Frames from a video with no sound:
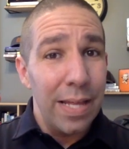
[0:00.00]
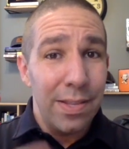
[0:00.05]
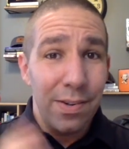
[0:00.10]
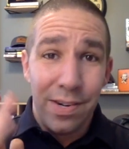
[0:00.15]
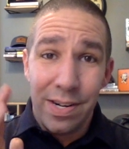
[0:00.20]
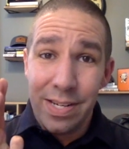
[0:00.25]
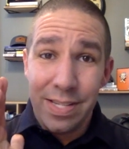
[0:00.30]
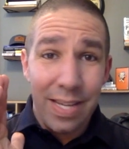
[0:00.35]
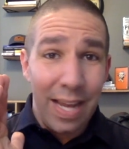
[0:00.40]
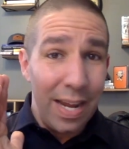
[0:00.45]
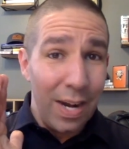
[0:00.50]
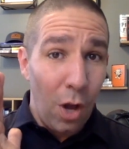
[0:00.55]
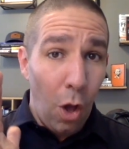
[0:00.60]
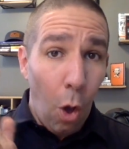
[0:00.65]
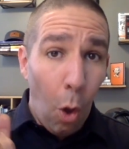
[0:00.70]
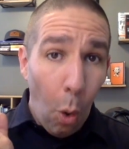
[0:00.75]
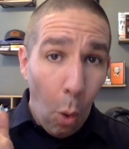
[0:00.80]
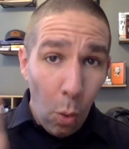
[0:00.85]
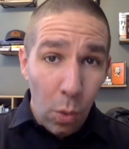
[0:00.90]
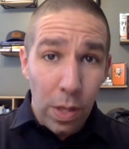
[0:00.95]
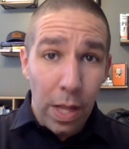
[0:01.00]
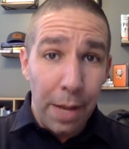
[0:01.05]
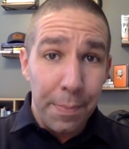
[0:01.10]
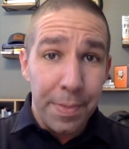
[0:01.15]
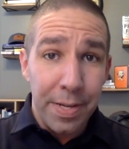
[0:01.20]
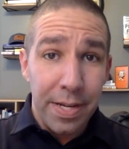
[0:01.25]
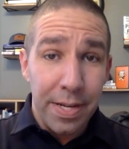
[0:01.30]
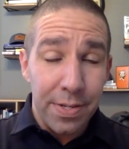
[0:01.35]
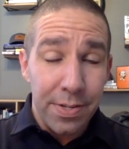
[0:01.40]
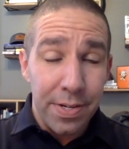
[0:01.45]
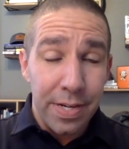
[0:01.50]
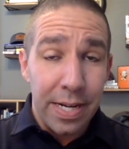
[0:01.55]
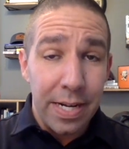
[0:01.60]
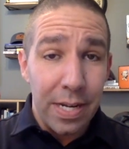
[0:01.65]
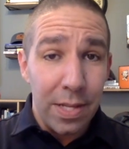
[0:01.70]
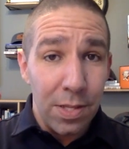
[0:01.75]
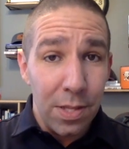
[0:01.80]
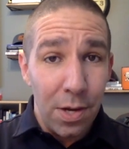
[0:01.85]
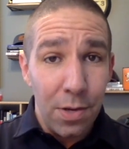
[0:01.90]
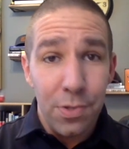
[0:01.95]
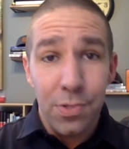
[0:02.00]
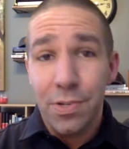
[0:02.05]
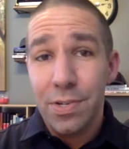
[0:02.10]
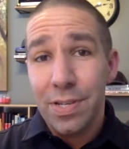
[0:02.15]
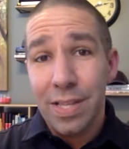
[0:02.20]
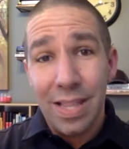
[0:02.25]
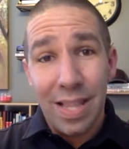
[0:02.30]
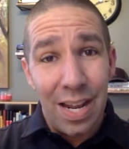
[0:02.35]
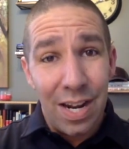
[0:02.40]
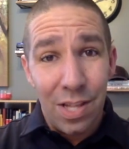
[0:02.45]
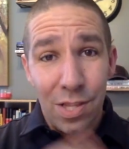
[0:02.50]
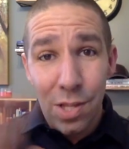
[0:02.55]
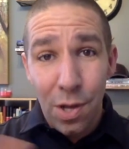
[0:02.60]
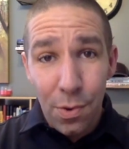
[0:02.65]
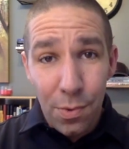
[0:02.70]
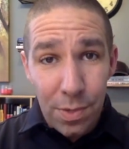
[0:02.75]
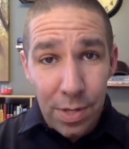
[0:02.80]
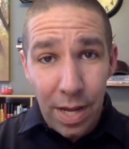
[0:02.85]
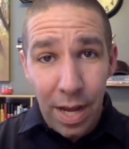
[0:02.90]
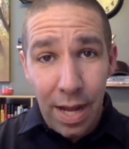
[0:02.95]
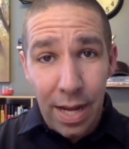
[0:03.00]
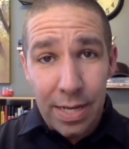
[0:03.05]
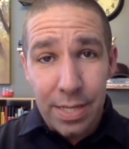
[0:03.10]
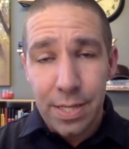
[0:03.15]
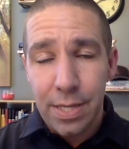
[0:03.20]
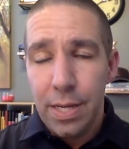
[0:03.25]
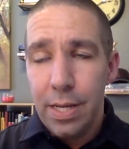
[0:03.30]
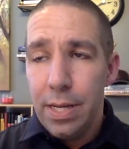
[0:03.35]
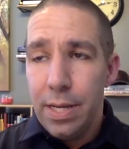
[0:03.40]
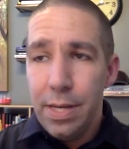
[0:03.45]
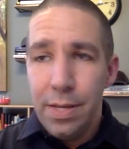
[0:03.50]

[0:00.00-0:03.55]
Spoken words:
They're going to sign a whole lot because they're getting a loan. So there's a lot of loan docs.